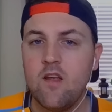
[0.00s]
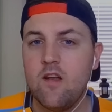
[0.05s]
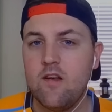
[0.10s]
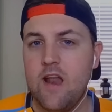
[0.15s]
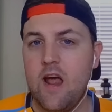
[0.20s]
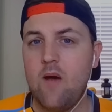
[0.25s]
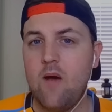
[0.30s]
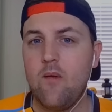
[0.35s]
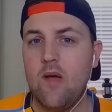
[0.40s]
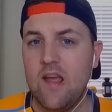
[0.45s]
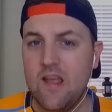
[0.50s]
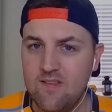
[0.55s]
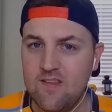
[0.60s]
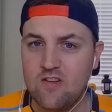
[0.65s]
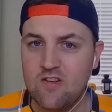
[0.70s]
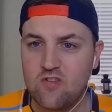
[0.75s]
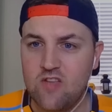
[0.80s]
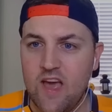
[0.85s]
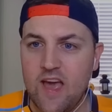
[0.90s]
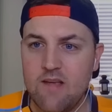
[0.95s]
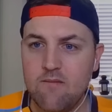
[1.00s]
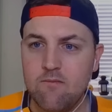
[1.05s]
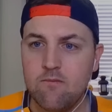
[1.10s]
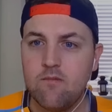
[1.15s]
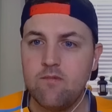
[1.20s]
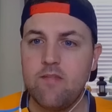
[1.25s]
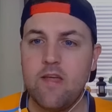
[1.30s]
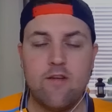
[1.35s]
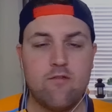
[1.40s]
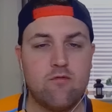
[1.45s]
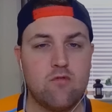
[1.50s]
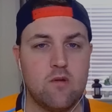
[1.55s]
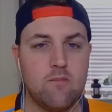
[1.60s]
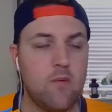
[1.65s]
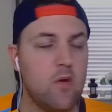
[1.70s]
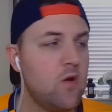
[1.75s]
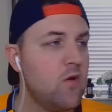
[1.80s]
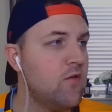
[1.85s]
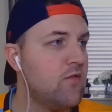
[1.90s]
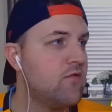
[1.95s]
Now, in this game, they have
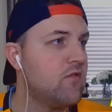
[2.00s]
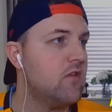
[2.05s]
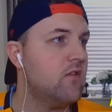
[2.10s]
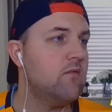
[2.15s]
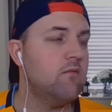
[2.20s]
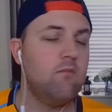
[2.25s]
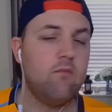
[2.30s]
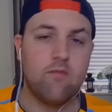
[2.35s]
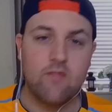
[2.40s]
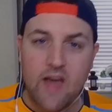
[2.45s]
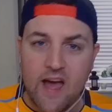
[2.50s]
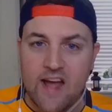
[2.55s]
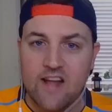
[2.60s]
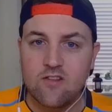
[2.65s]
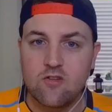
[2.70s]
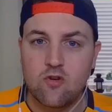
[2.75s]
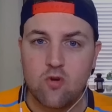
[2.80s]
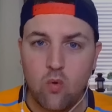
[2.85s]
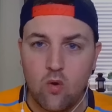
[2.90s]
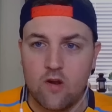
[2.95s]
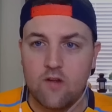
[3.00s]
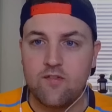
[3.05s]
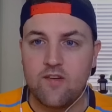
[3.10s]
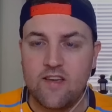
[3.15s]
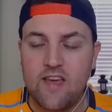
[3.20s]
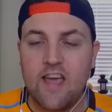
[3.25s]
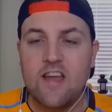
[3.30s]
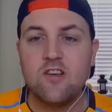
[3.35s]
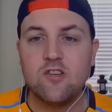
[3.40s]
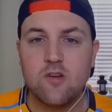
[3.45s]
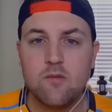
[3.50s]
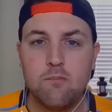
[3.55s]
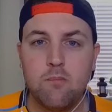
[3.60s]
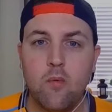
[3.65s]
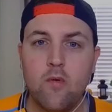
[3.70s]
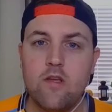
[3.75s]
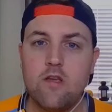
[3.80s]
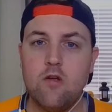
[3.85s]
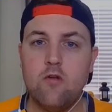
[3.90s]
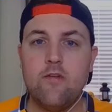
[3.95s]
removed that qualification
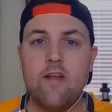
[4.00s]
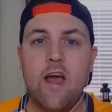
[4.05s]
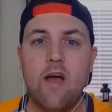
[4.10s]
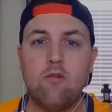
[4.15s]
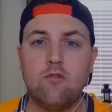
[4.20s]
point. You now